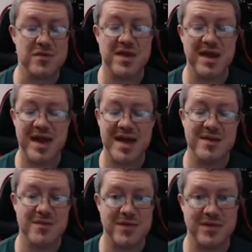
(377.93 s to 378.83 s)
that kind
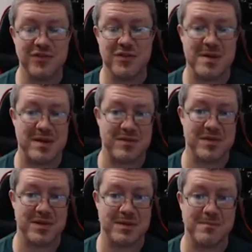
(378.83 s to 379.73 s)
of fits the main
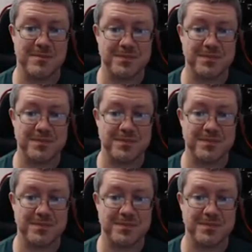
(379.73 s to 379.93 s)
villain.